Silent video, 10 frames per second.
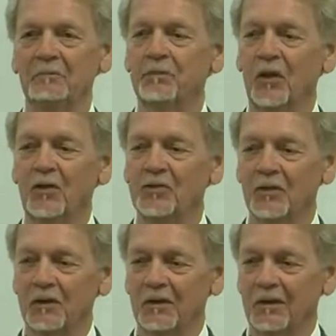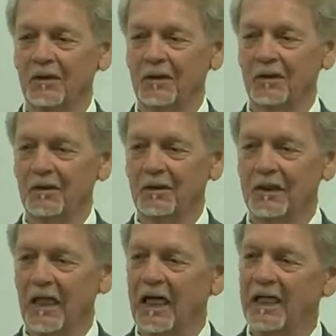mean personally.
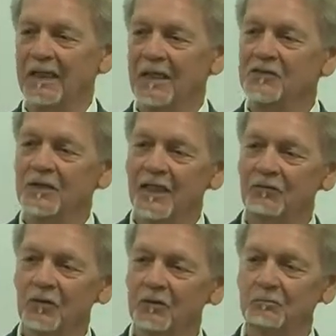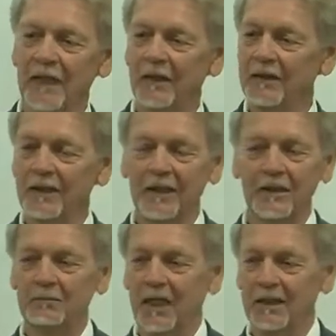God has never married
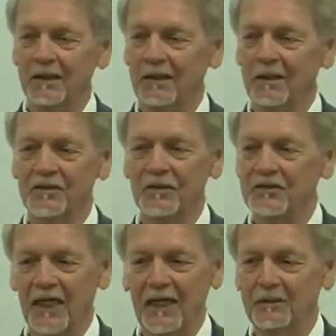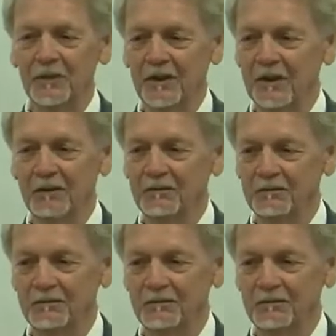anybody since Adam and Eve.